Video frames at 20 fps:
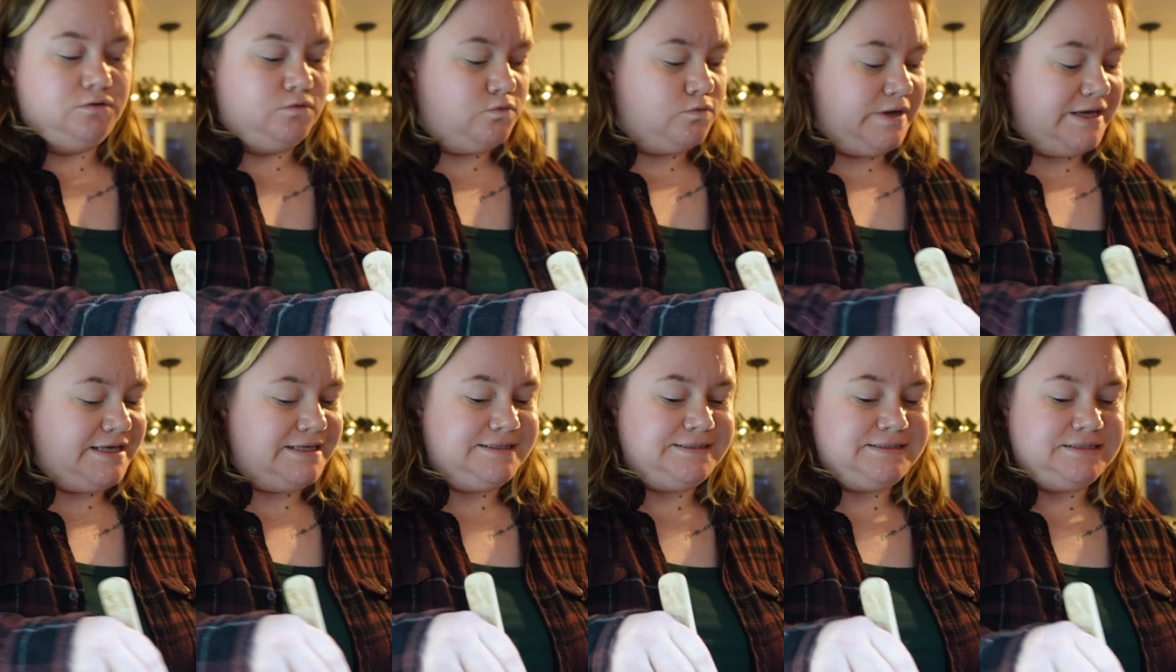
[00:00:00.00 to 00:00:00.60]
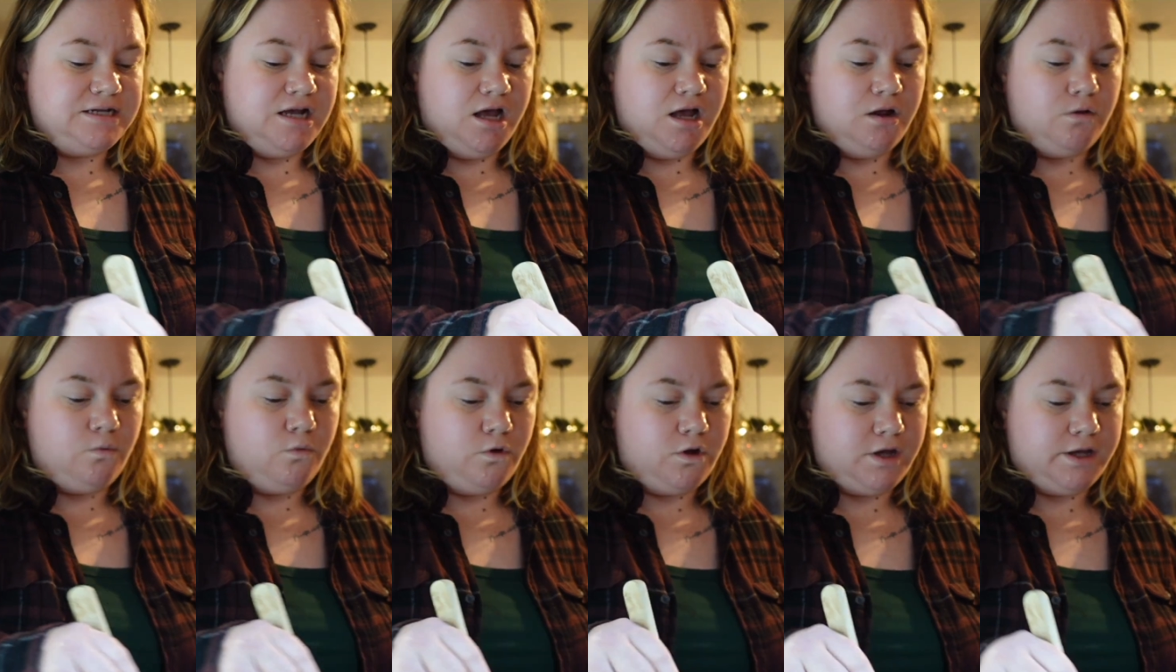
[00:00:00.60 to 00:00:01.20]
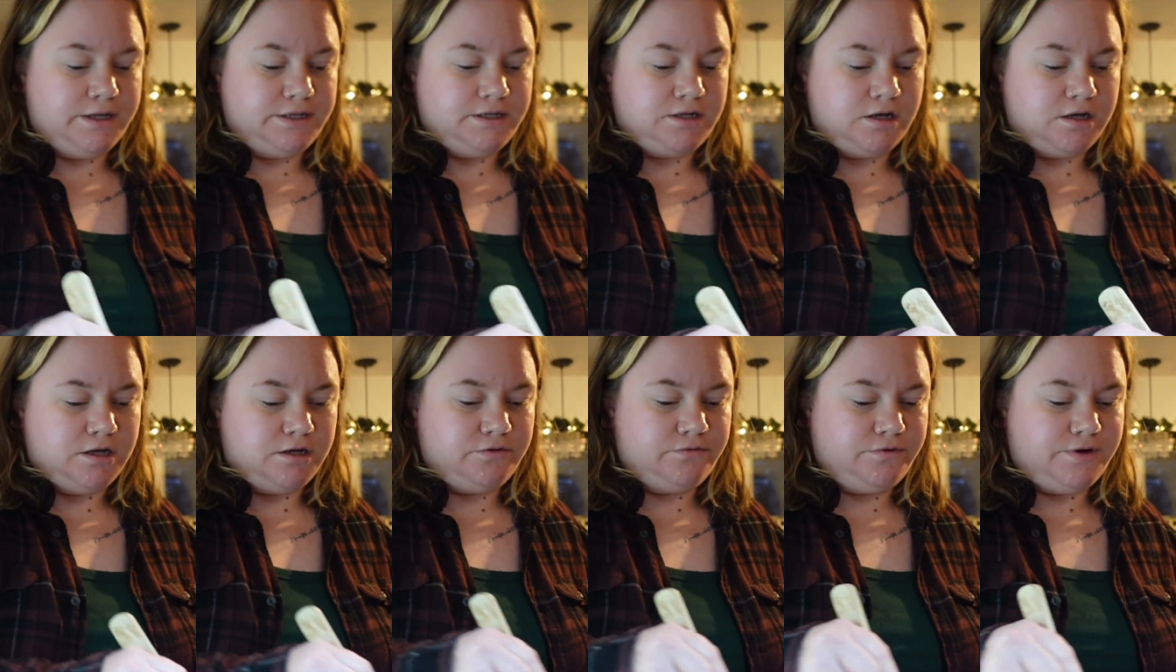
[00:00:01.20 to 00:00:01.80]
Waste not, want
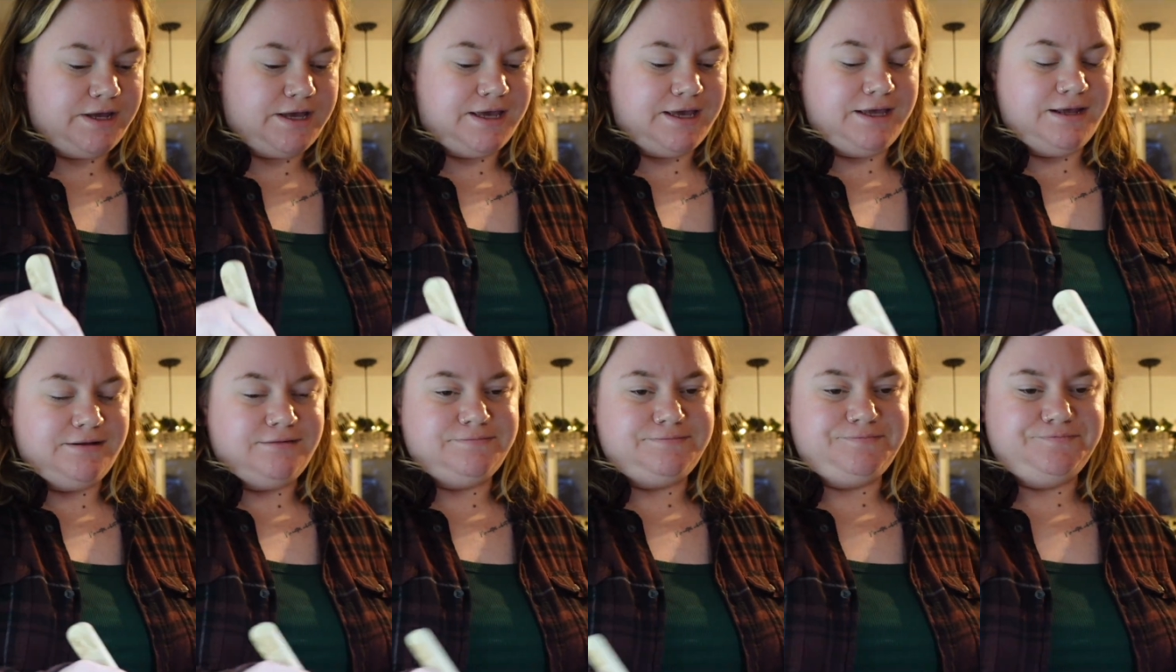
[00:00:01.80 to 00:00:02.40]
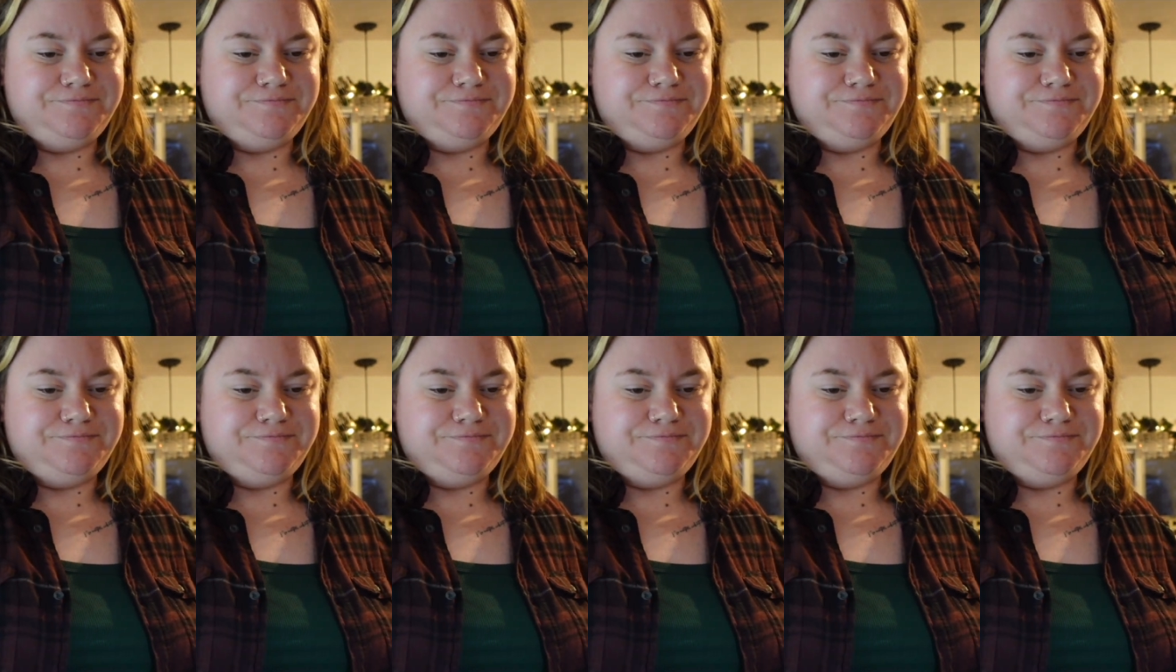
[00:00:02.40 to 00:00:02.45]
not, Rhett.